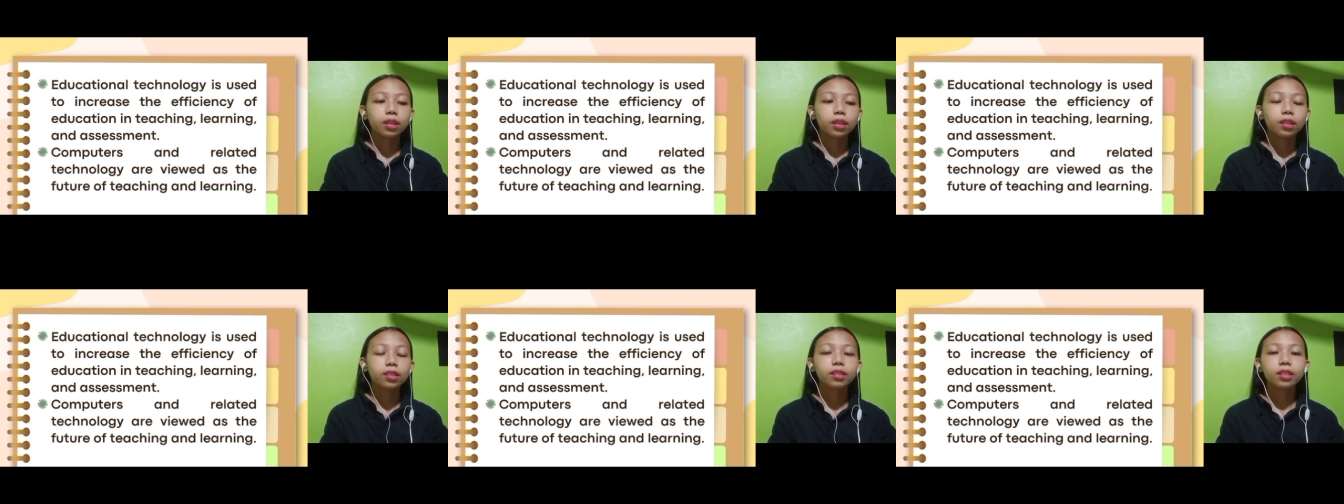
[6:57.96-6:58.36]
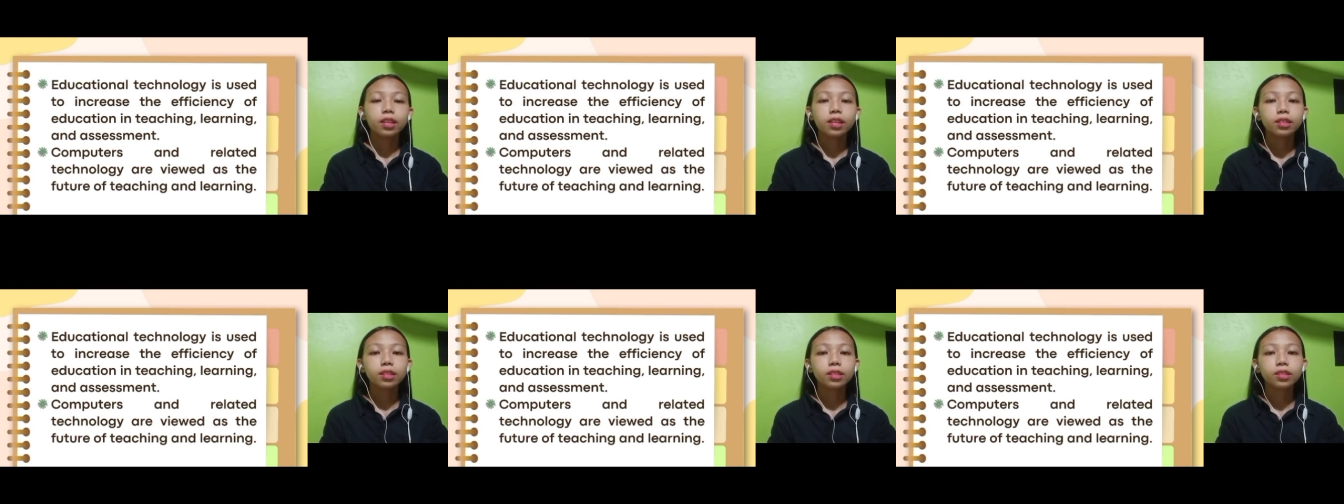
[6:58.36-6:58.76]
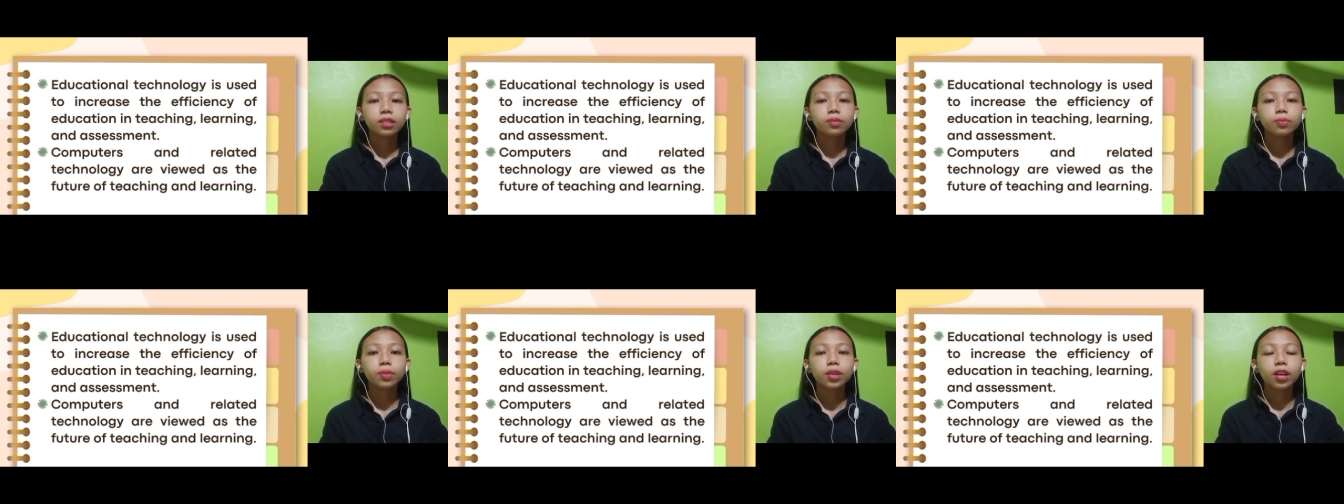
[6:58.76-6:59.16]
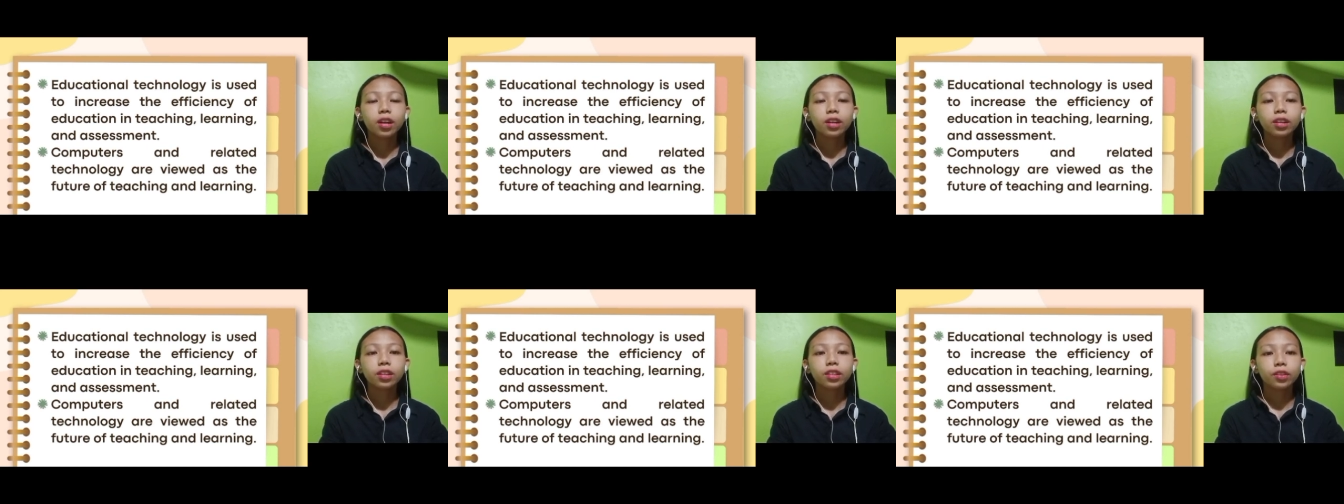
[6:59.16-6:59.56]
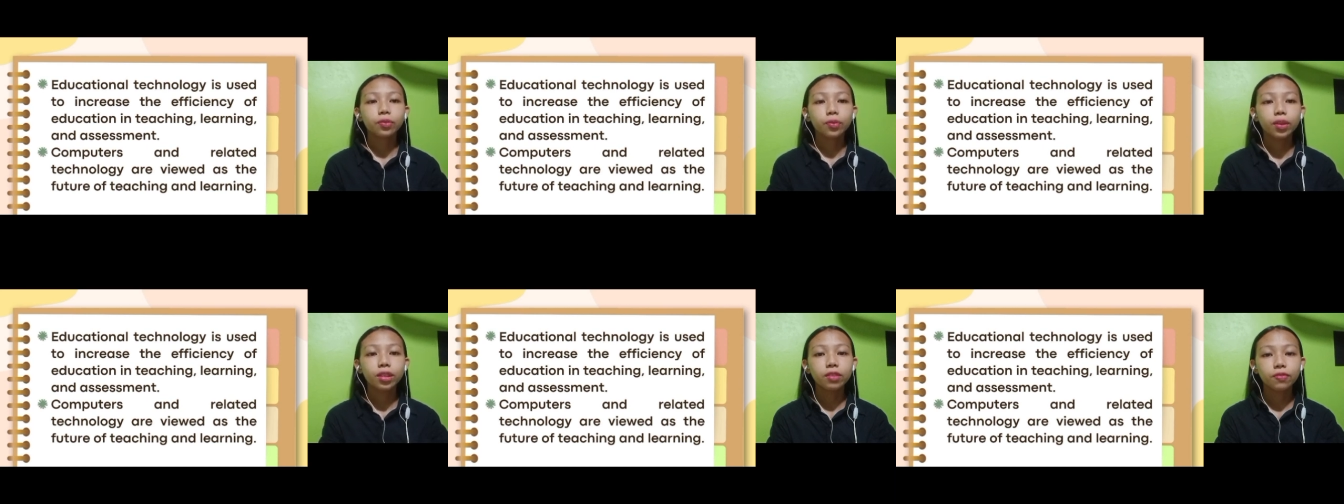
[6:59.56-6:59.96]
Since we are in the
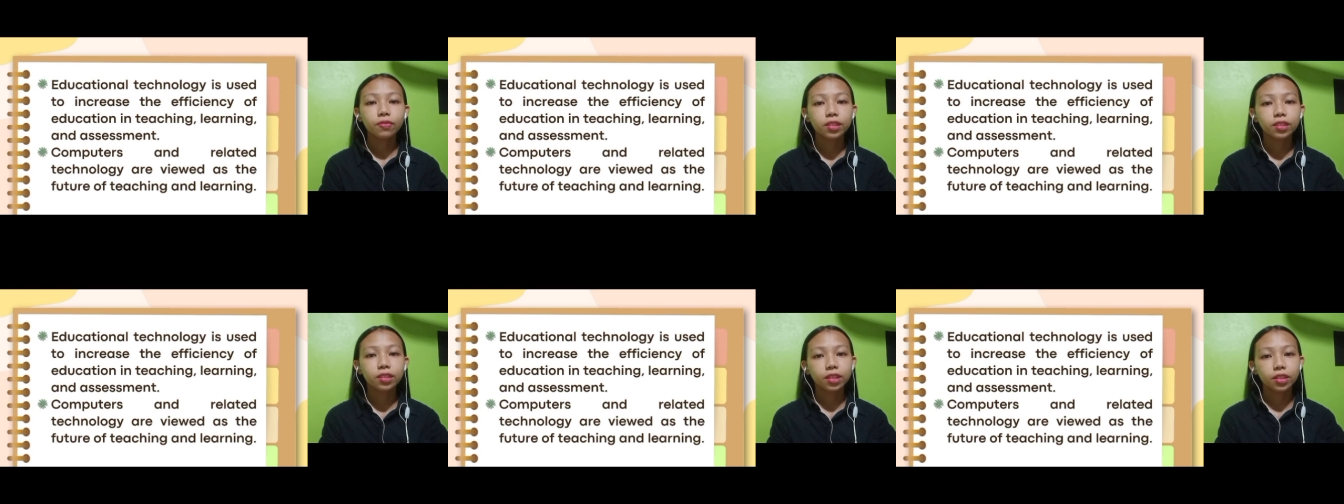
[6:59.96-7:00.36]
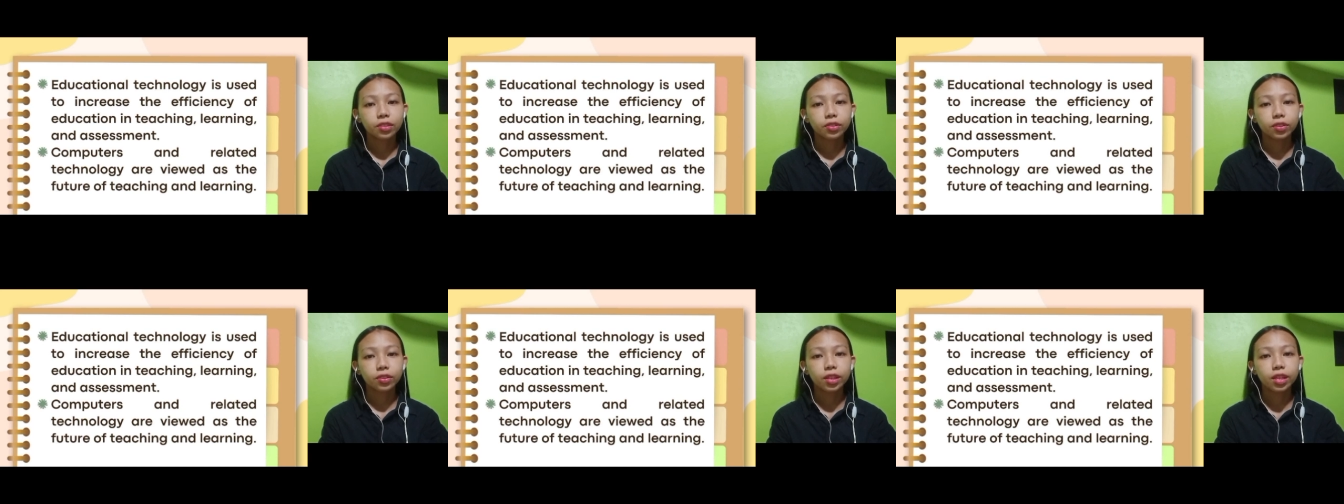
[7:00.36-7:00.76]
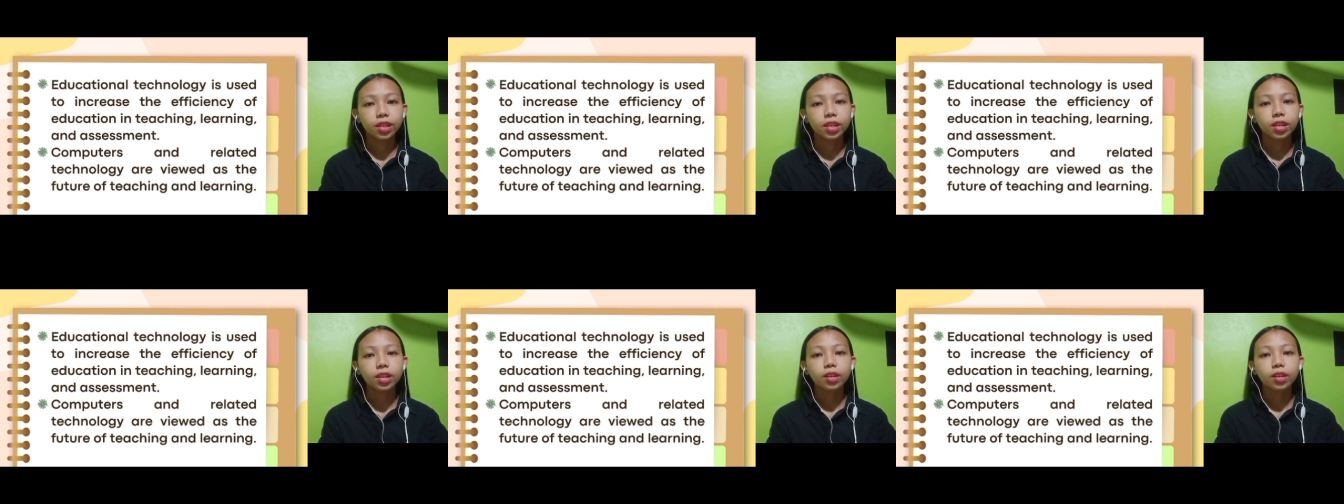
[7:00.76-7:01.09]
21st century,